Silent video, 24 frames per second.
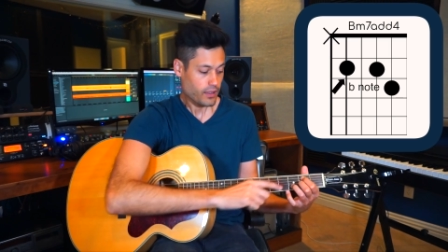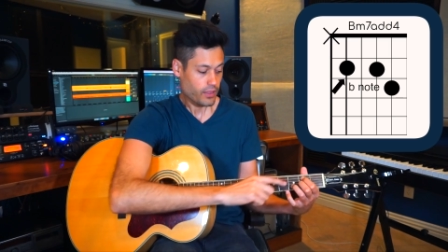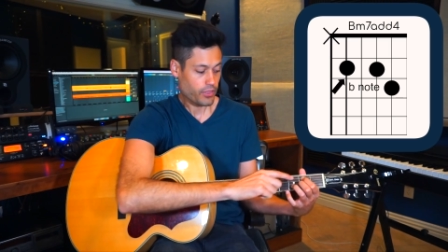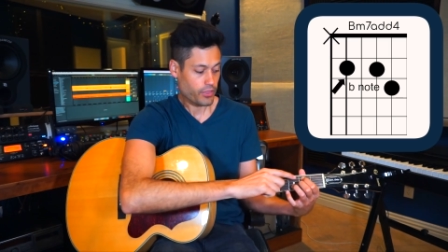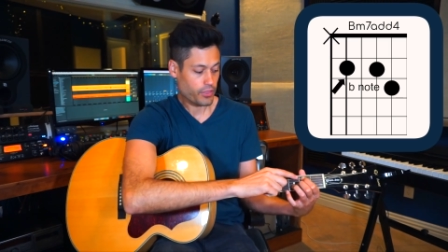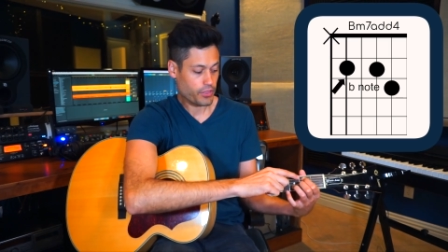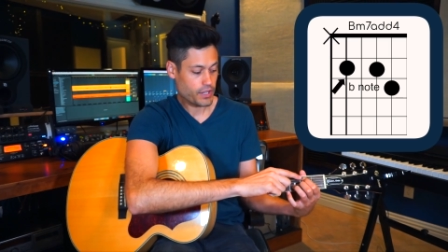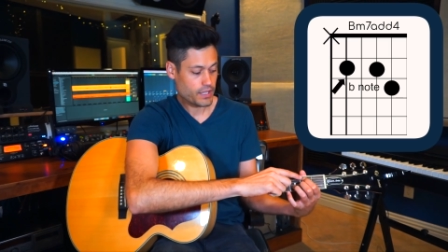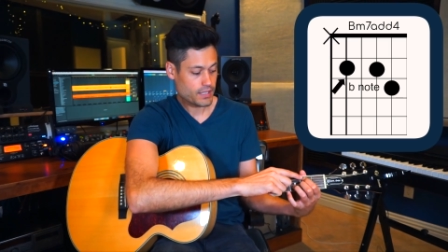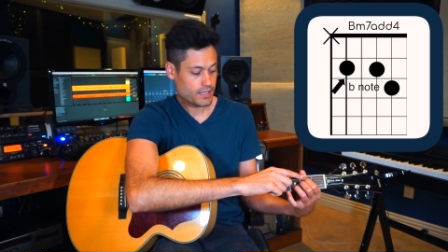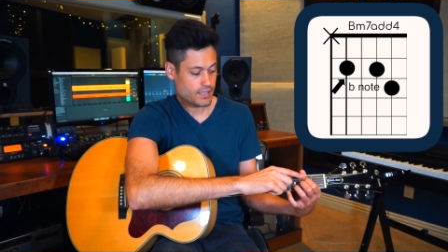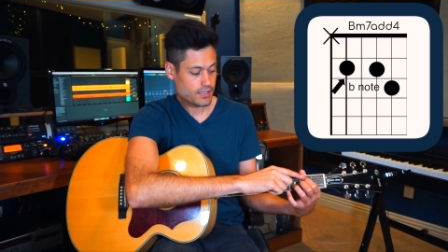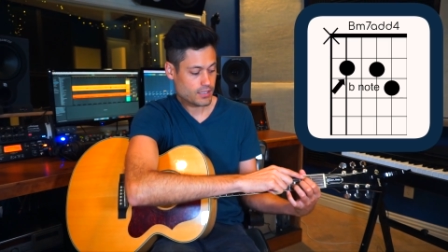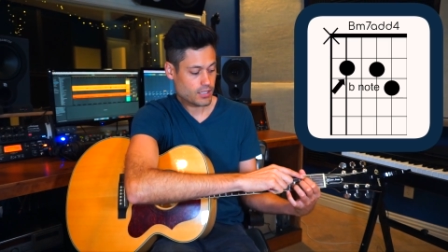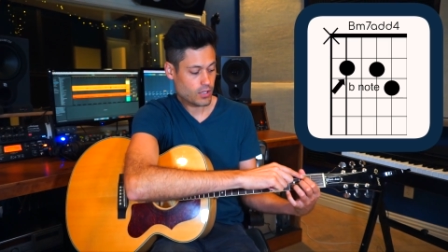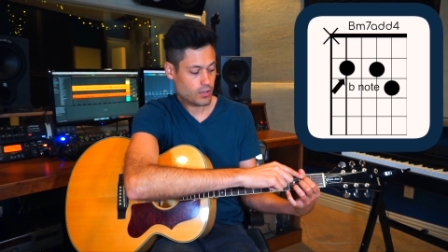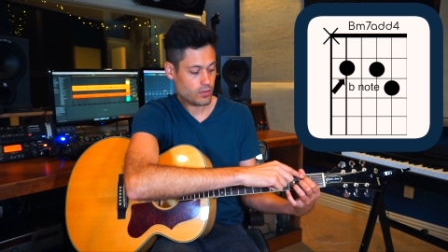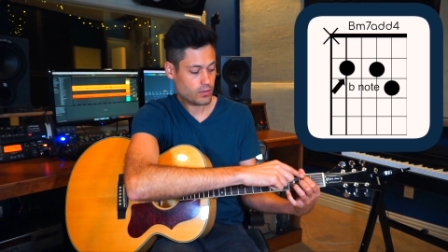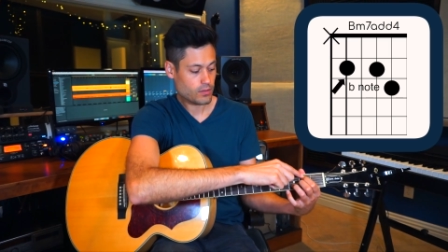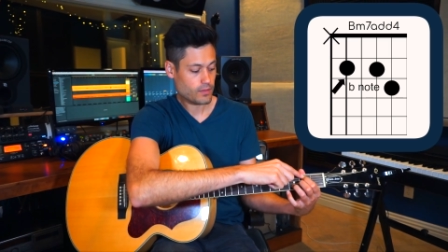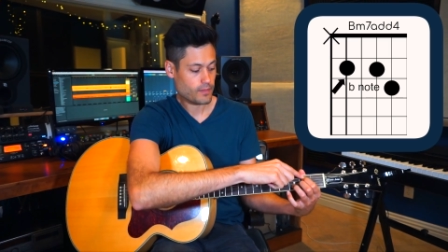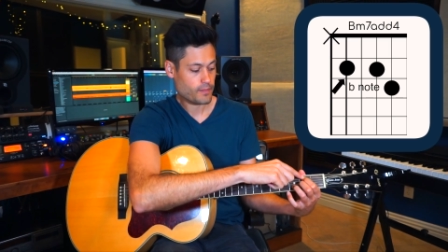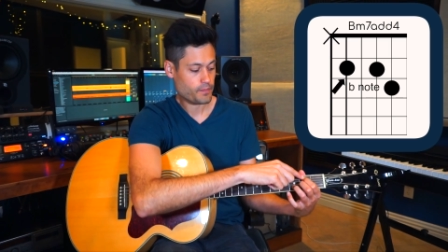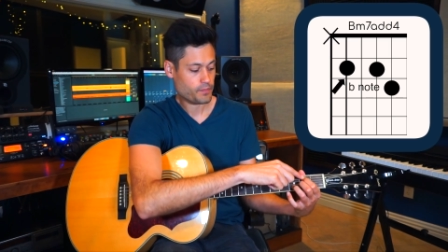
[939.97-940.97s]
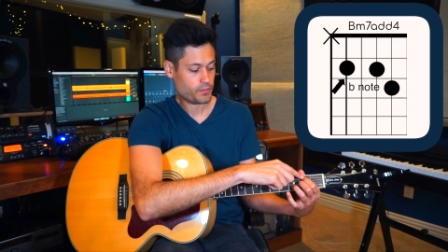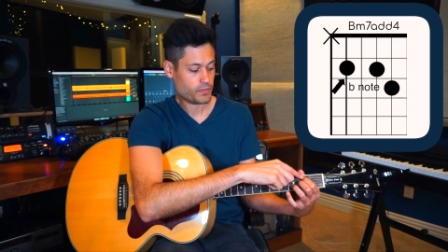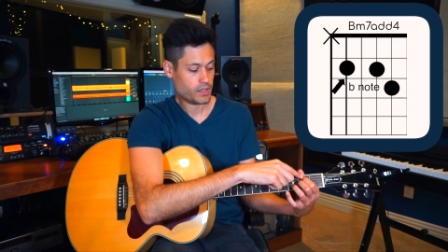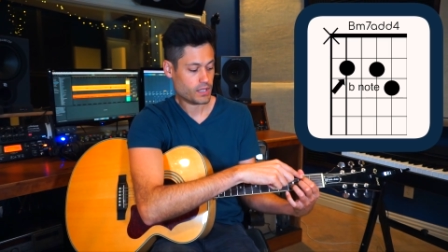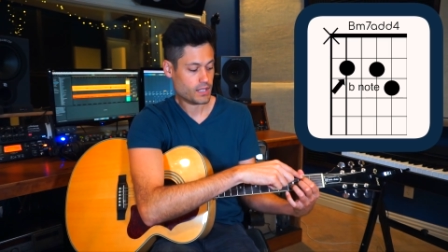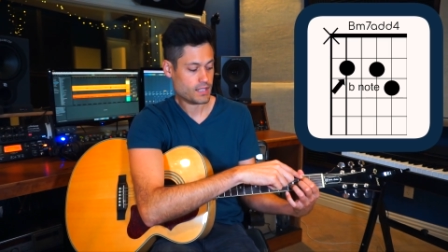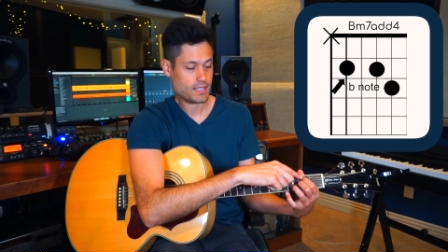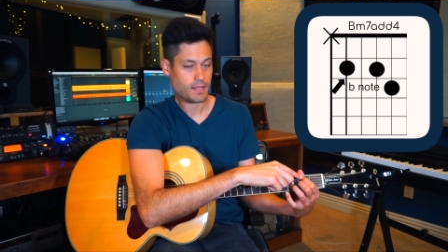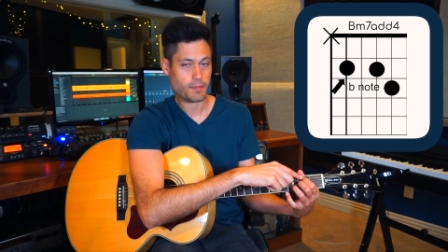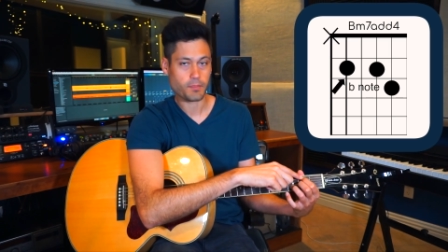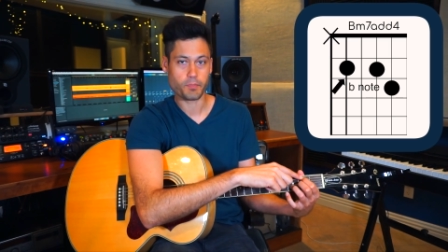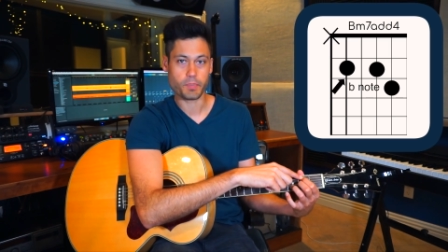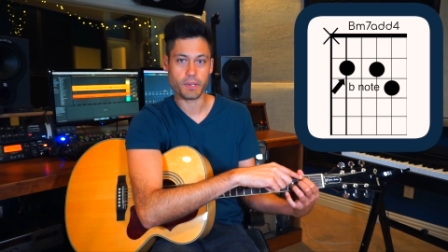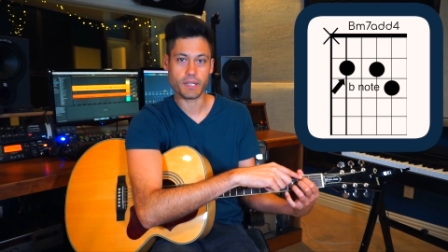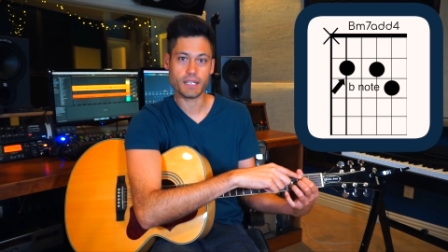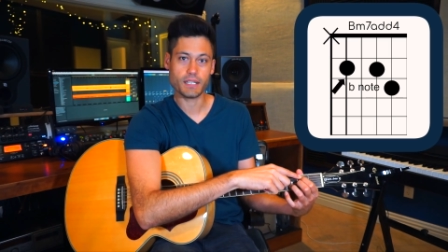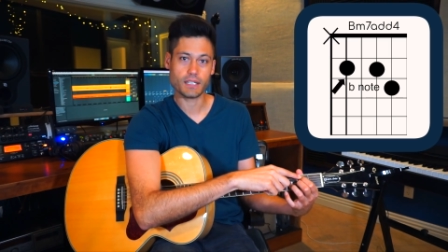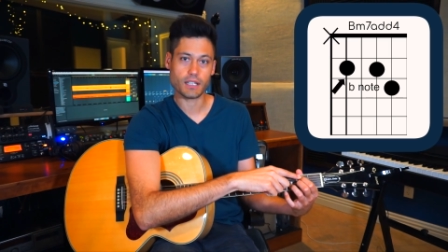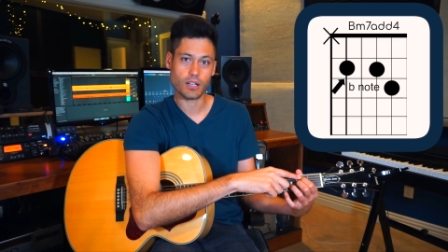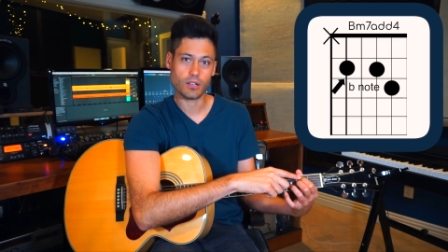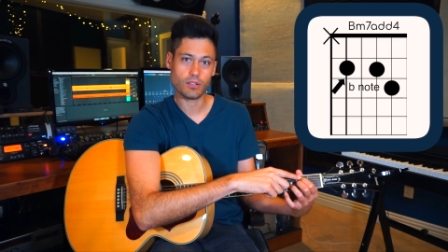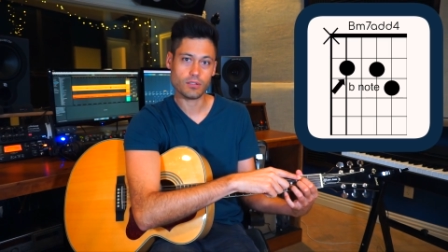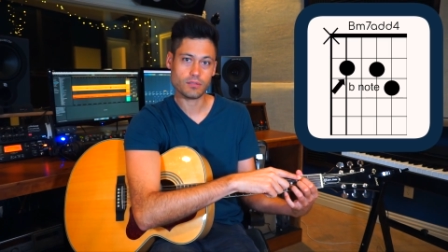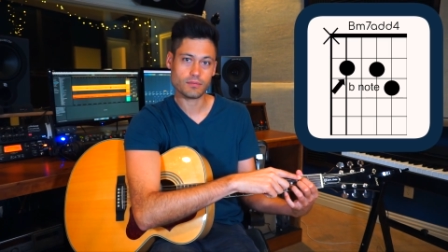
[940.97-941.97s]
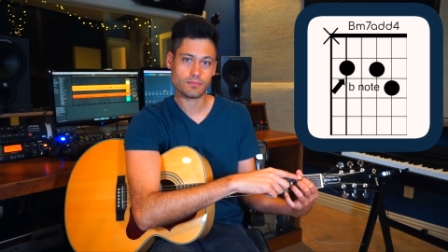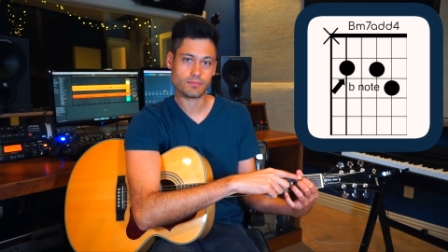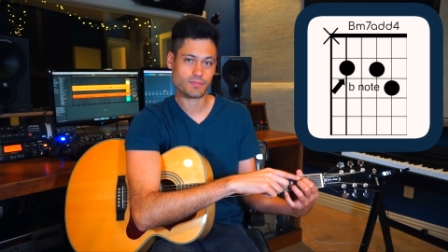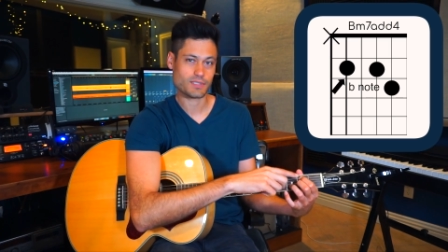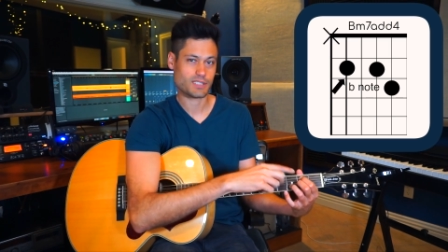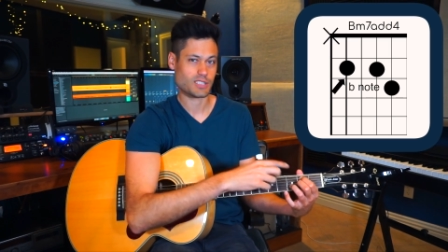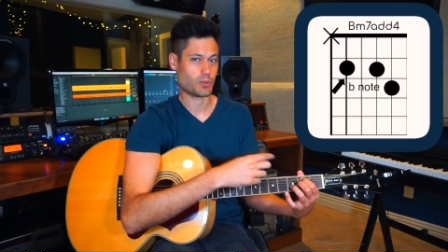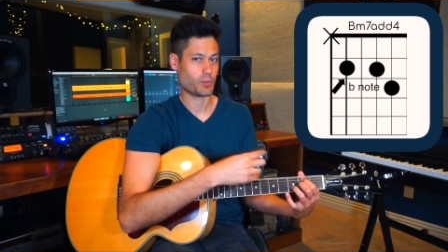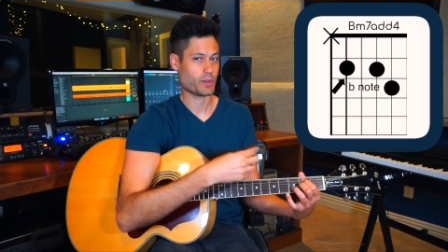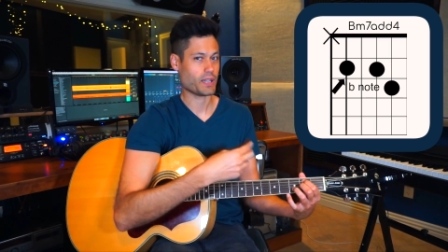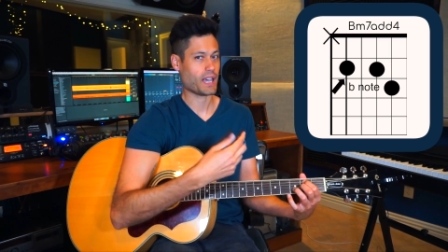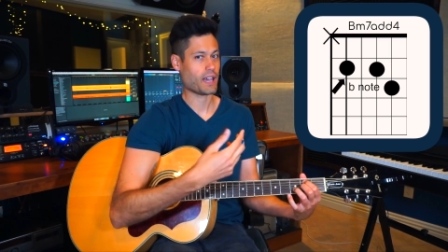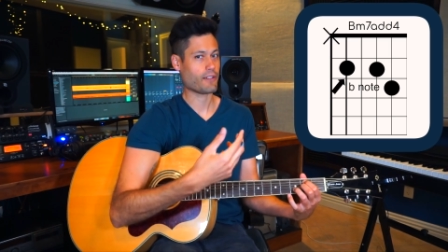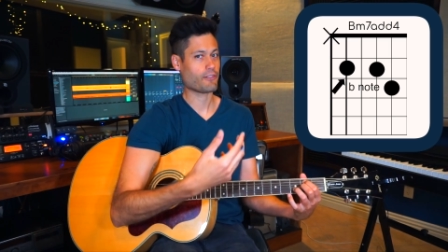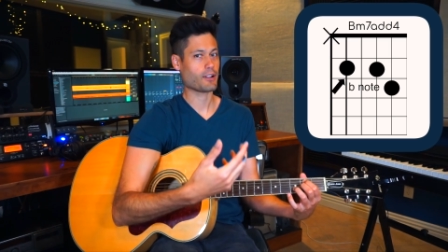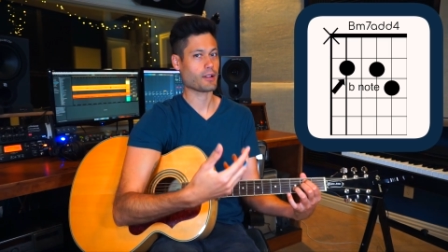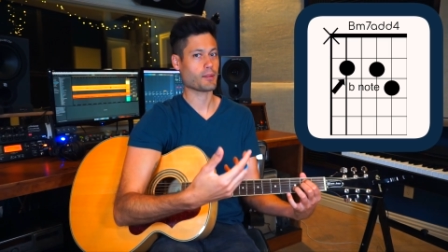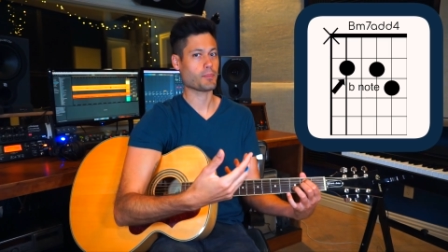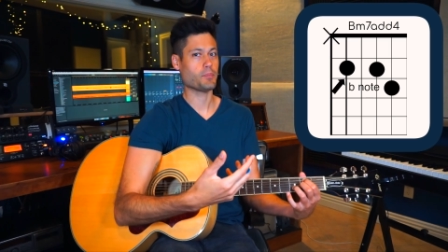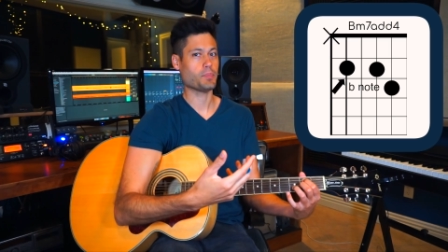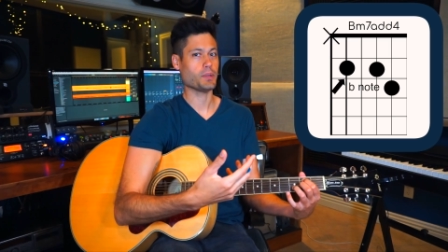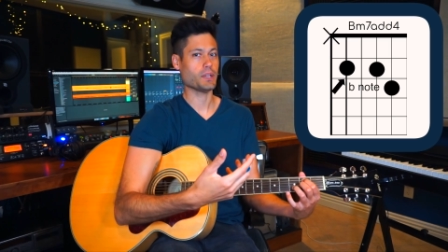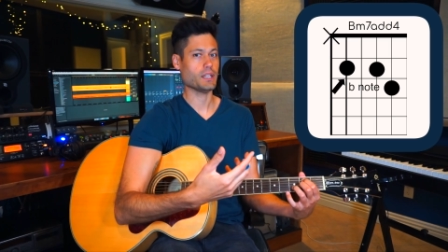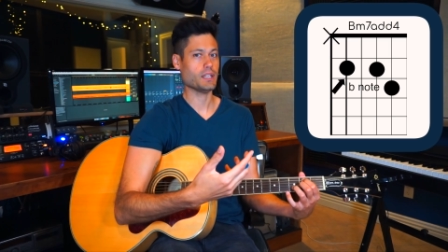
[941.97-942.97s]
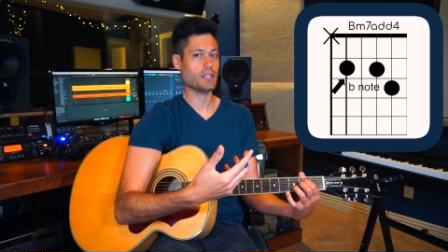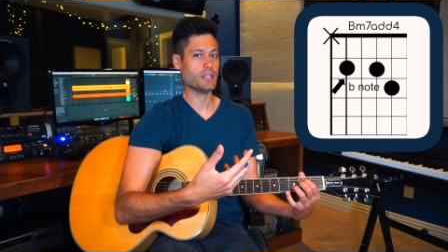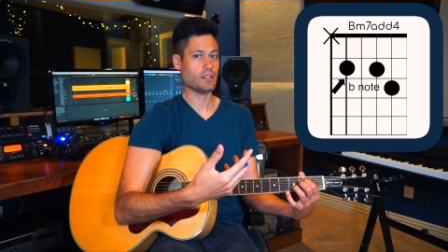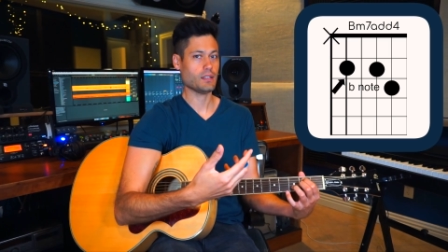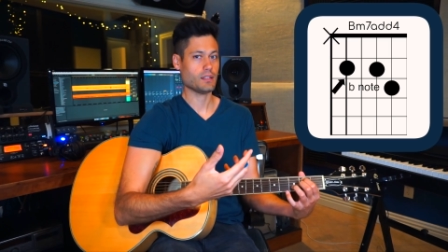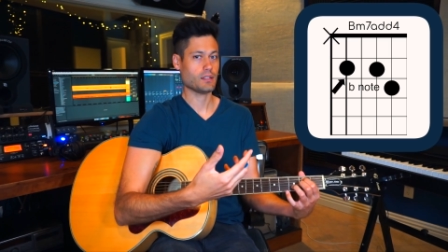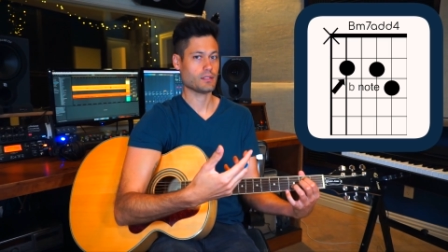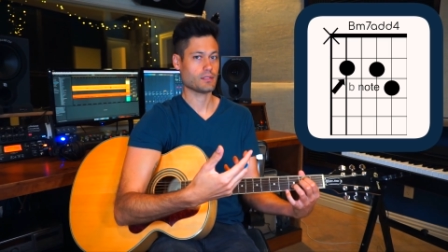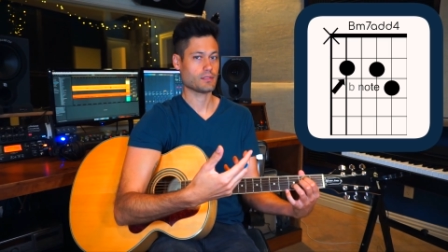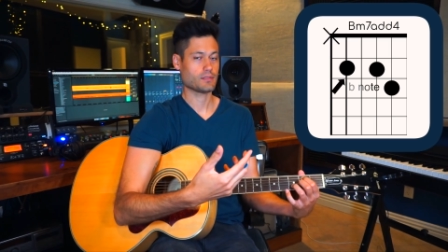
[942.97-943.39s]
This note is a B note, so we have our B.